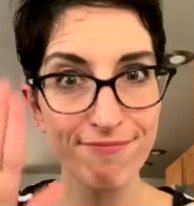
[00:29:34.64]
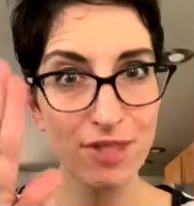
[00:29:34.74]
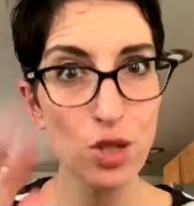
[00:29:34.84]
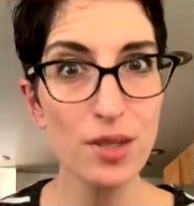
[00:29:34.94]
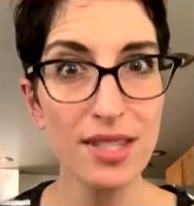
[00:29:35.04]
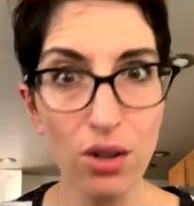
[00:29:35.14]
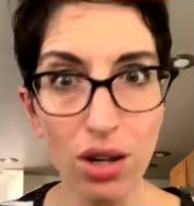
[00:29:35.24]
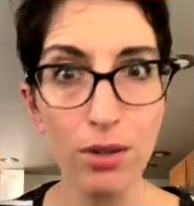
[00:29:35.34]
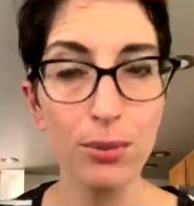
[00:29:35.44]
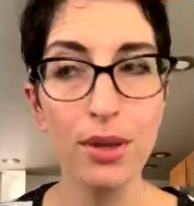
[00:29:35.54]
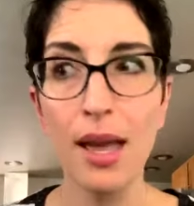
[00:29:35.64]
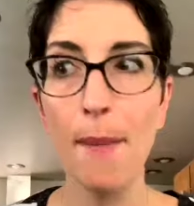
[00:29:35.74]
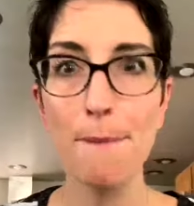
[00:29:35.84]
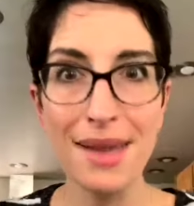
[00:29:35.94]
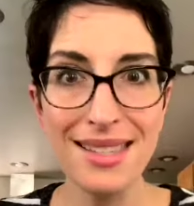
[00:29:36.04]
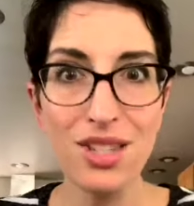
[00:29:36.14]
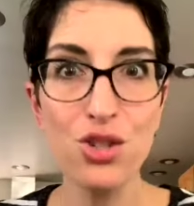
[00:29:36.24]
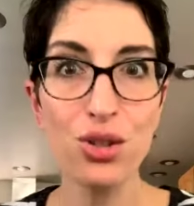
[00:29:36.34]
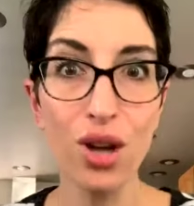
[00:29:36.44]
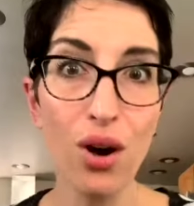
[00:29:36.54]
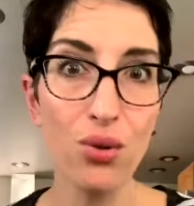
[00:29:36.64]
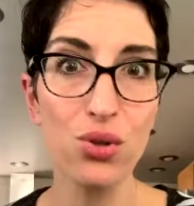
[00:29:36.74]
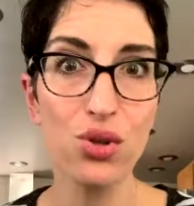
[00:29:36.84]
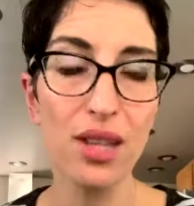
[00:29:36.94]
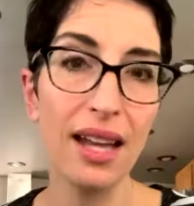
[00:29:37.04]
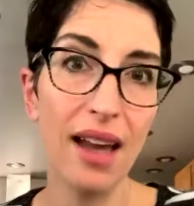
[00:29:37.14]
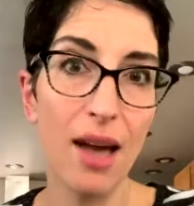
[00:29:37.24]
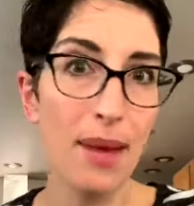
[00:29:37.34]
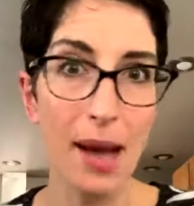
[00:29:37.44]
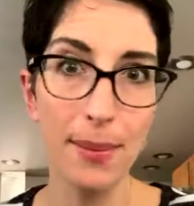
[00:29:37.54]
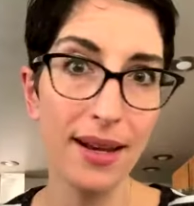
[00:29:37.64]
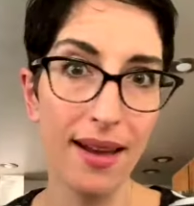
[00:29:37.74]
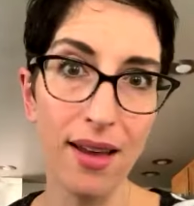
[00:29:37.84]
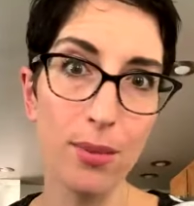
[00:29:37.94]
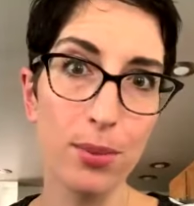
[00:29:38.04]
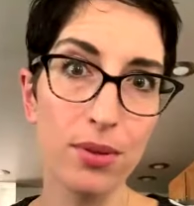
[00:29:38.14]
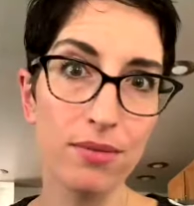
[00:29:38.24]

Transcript: use the group. Message your coach. Like, I'm happy to help.